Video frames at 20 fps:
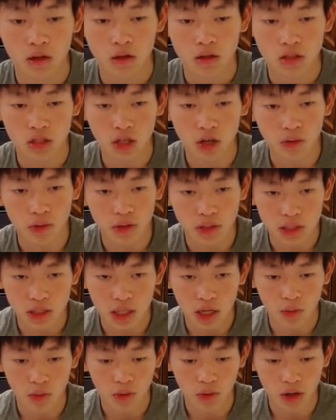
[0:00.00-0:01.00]
So
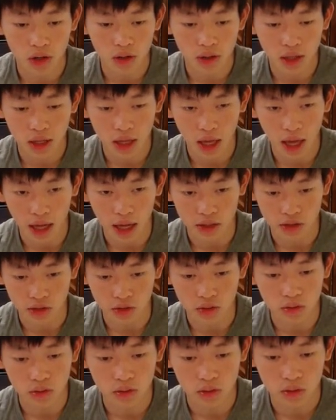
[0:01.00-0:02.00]
instead, we're going to
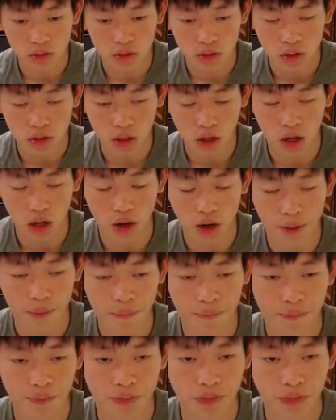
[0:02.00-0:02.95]
castle, and